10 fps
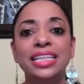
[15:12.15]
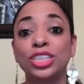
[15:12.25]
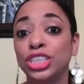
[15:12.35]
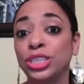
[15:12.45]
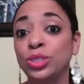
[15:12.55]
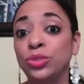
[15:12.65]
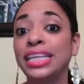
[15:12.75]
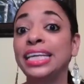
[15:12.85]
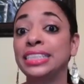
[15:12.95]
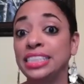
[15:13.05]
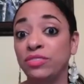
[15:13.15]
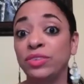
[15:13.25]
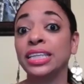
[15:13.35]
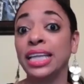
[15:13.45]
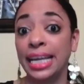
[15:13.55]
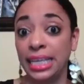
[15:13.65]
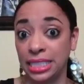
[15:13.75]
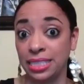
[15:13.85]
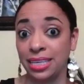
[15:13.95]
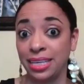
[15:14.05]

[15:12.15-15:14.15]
their children in a different light.